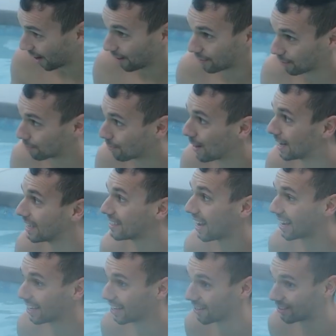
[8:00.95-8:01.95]
have to really
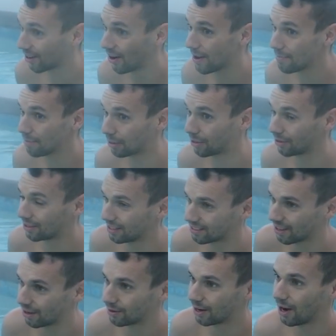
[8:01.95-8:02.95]
take your time because
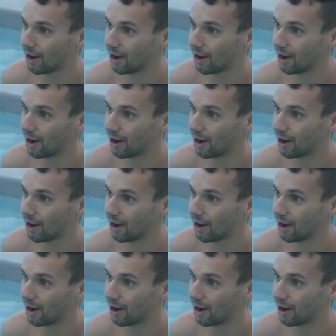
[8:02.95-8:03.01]
it's so